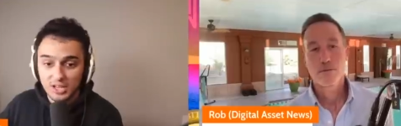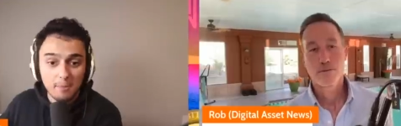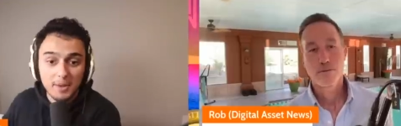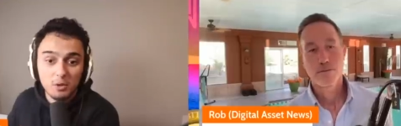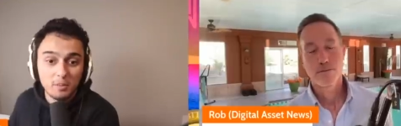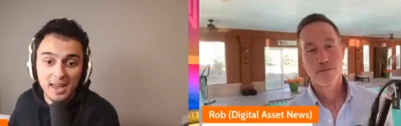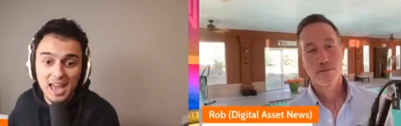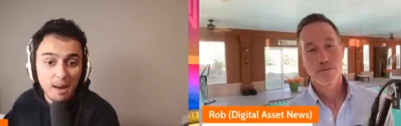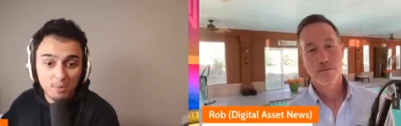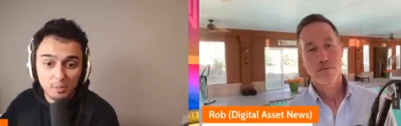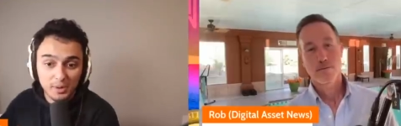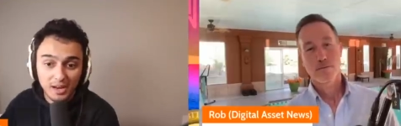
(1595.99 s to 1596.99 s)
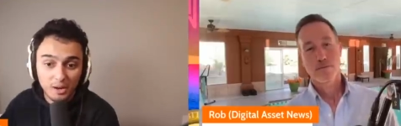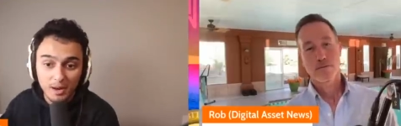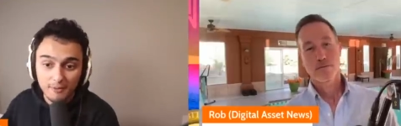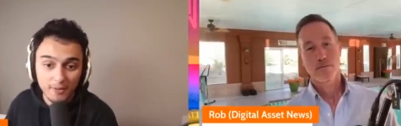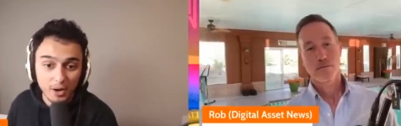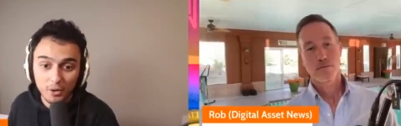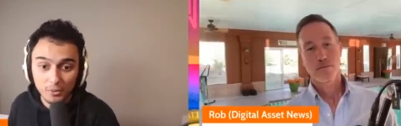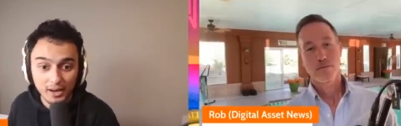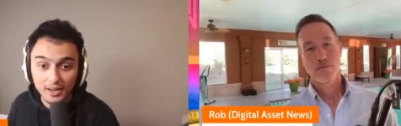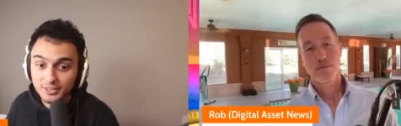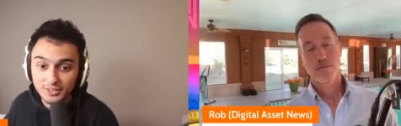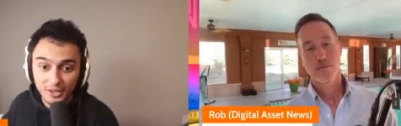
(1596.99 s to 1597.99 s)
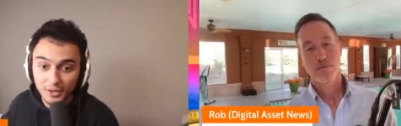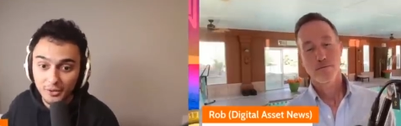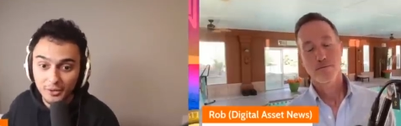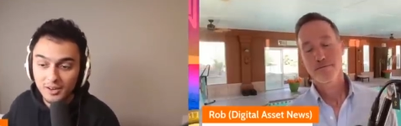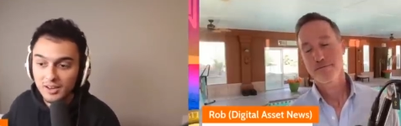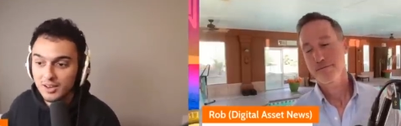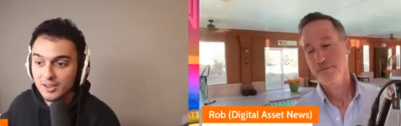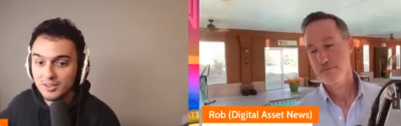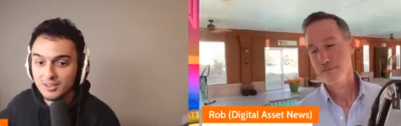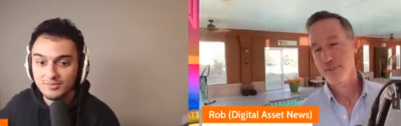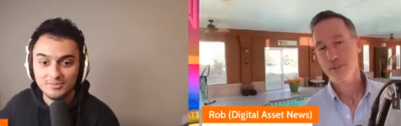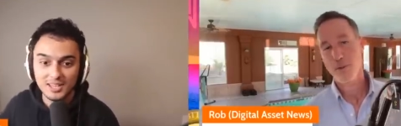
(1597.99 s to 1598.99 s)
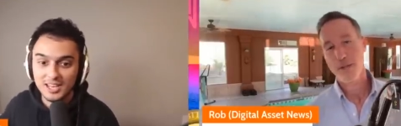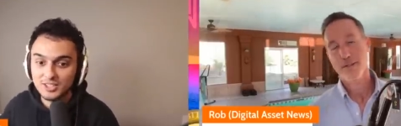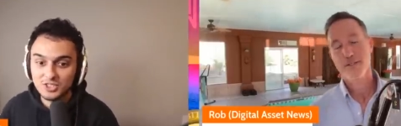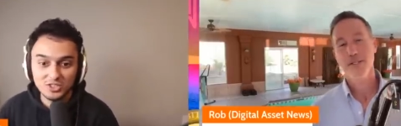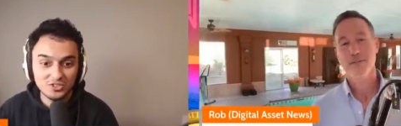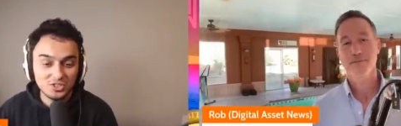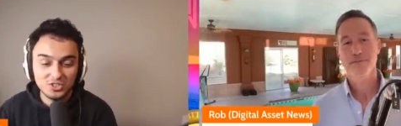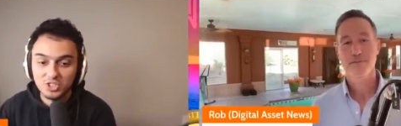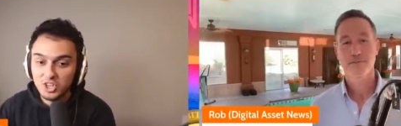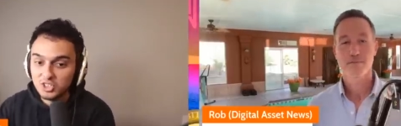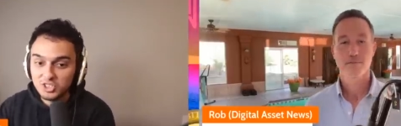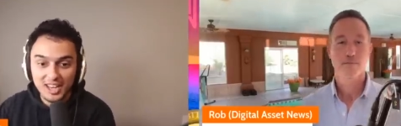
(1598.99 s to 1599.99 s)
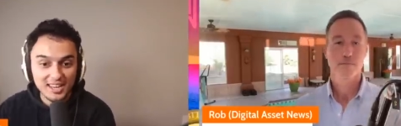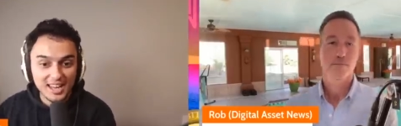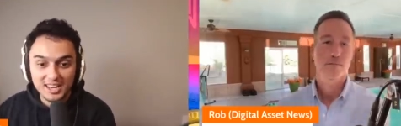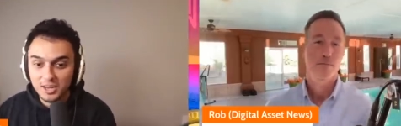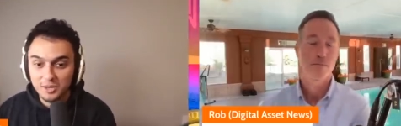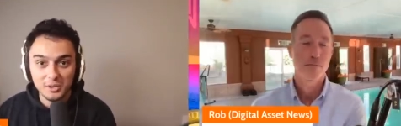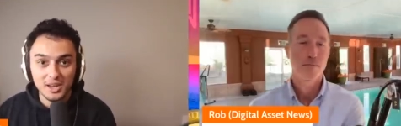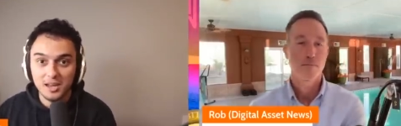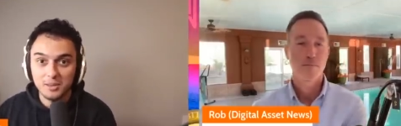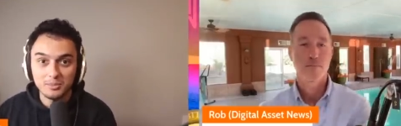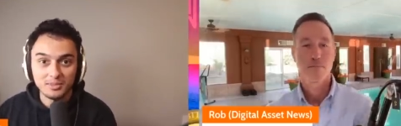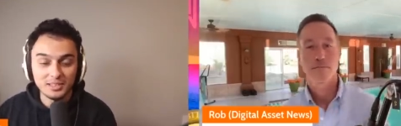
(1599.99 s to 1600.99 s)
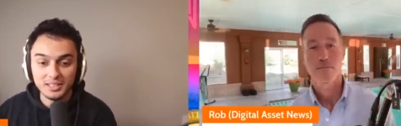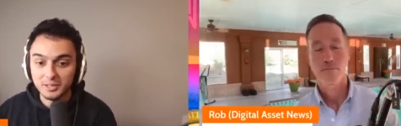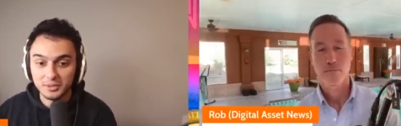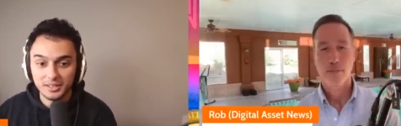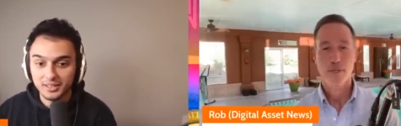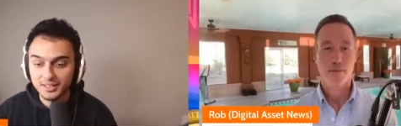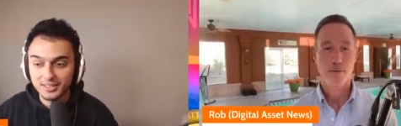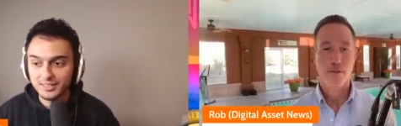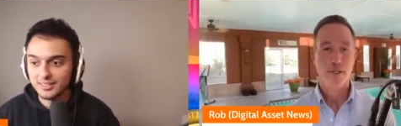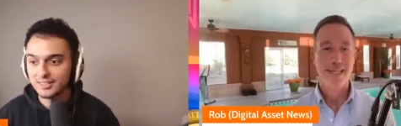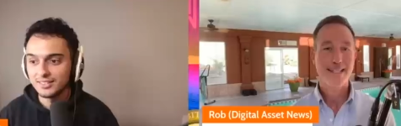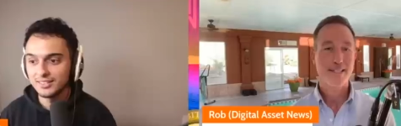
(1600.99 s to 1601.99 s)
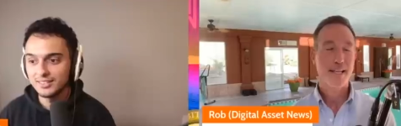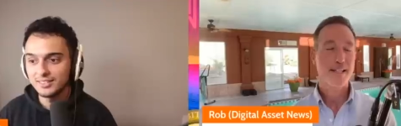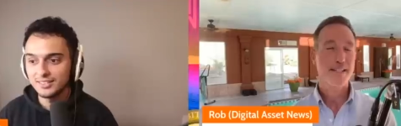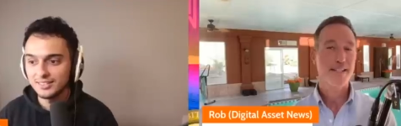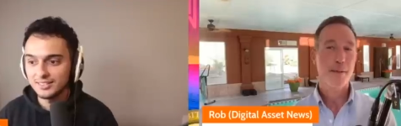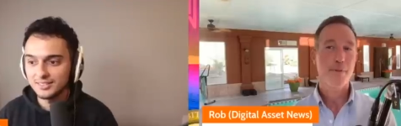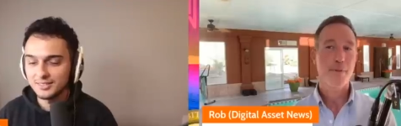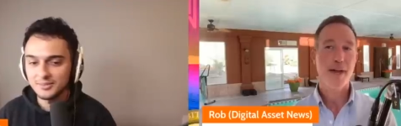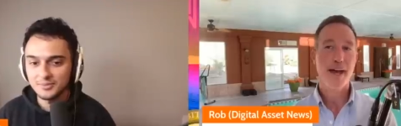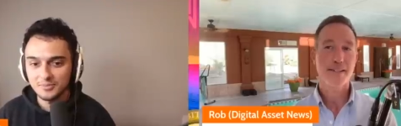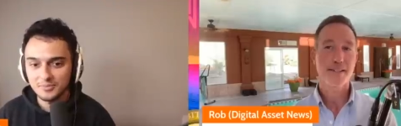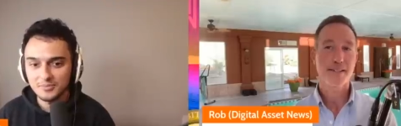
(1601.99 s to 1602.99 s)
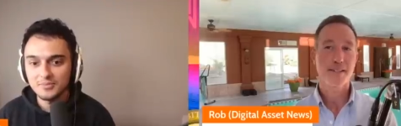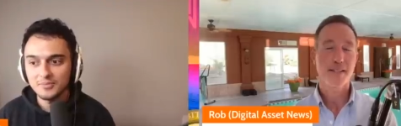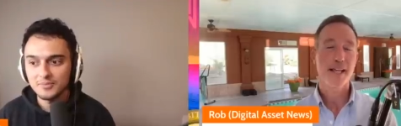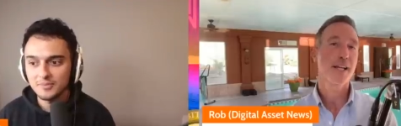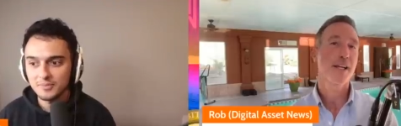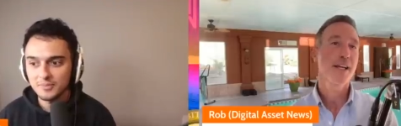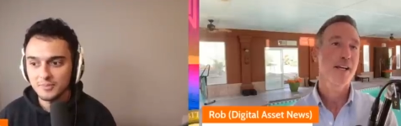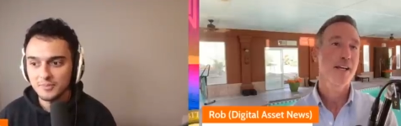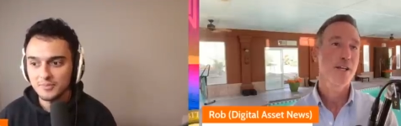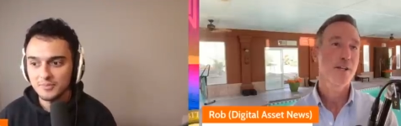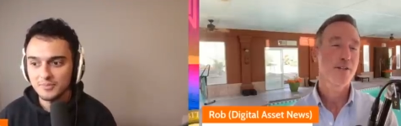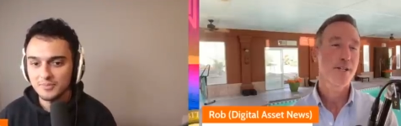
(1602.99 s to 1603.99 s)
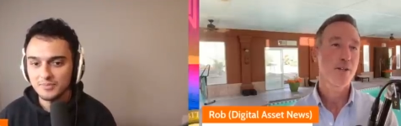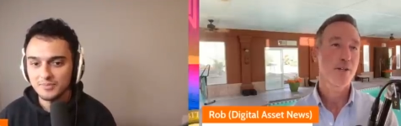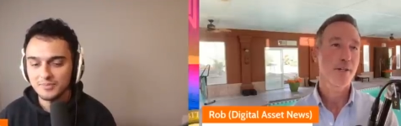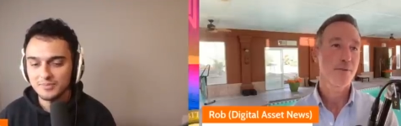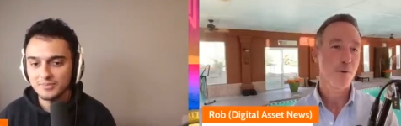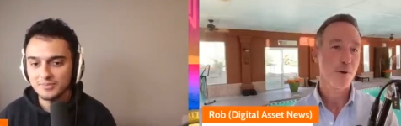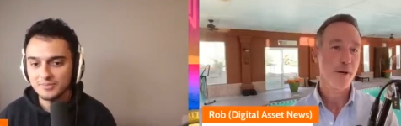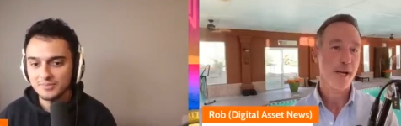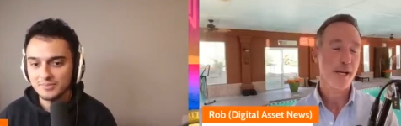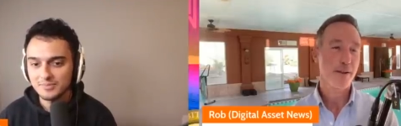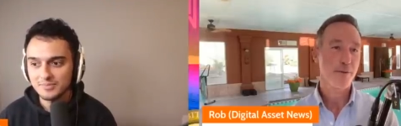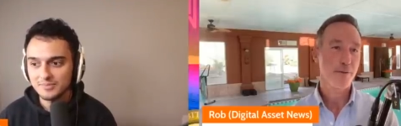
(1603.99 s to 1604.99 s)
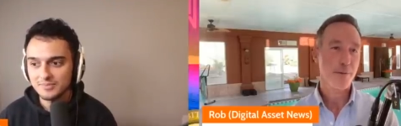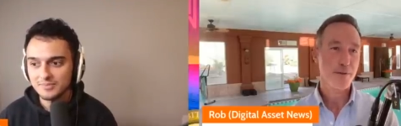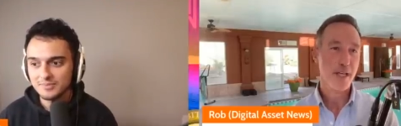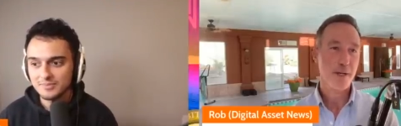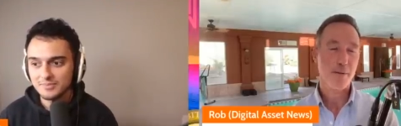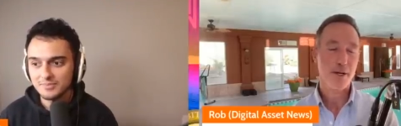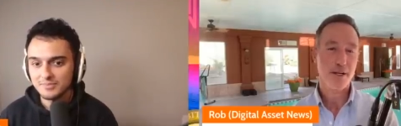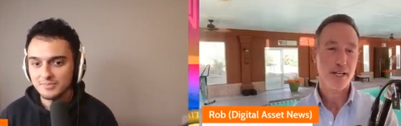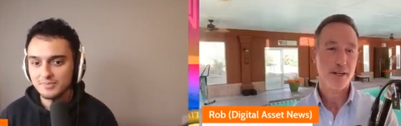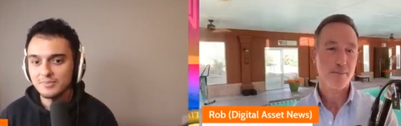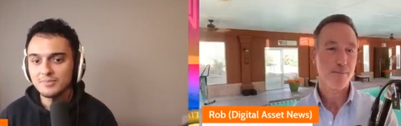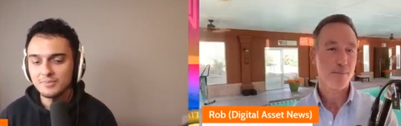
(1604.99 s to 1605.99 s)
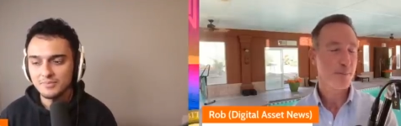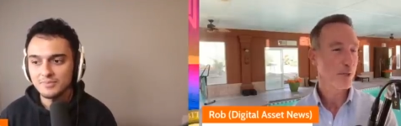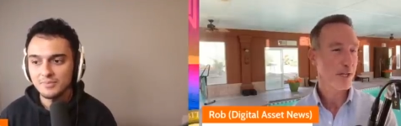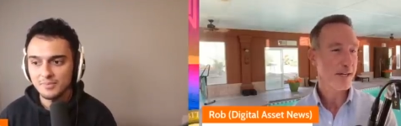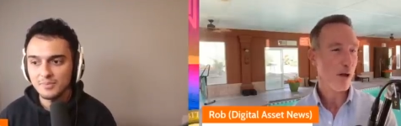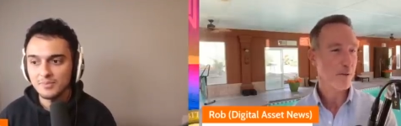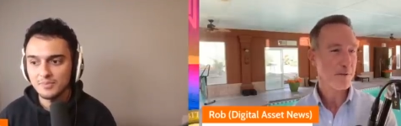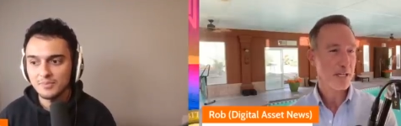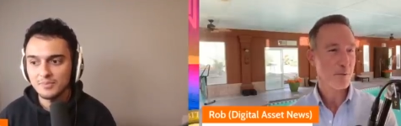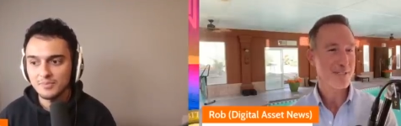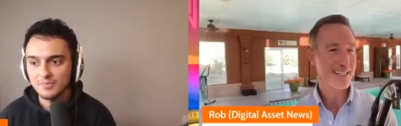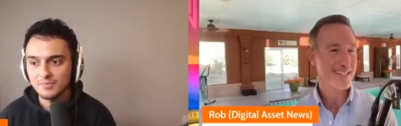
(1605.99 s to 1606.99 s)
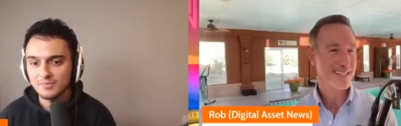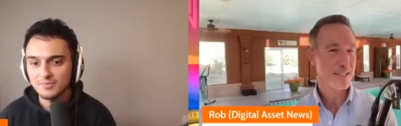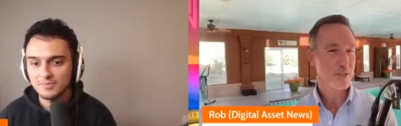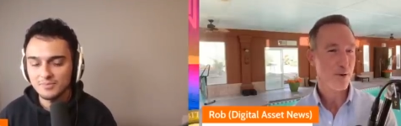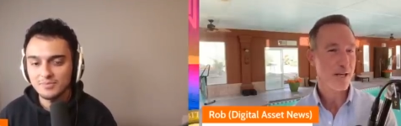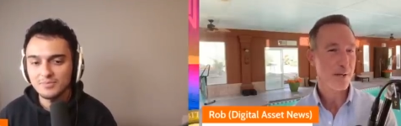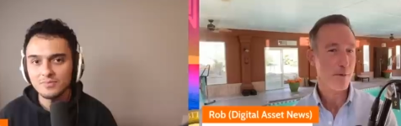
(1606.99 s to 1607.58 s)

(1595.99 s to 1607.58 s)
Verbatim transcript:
Speaker 1: I pay with my Apple Pay on my phone, right? So, so that's it's it. just like any other game, literally.
Speaker 2: It's except that like you could take a look at Fortnite. The first game to hit a billion dollars. I think it was like six or eight